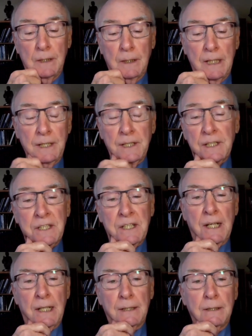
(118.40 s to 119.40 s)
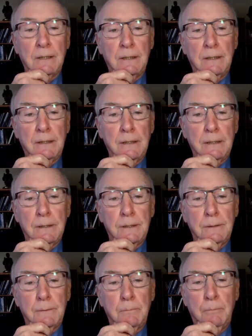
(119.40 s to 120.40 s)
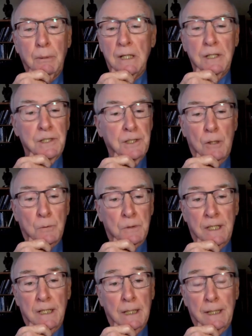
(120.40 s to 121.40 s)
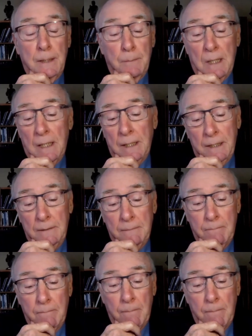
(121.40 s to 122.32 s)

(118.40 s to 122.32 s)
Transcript: Linda said, "Please don't tell anybody."